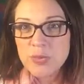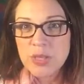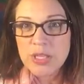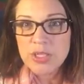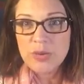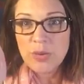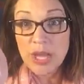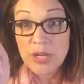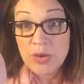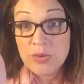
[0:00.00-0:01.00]
really do when
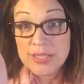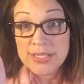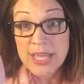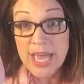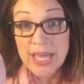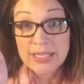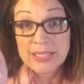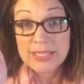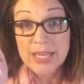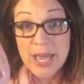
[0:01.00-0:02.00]
I notice
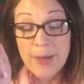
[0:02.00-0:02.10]
that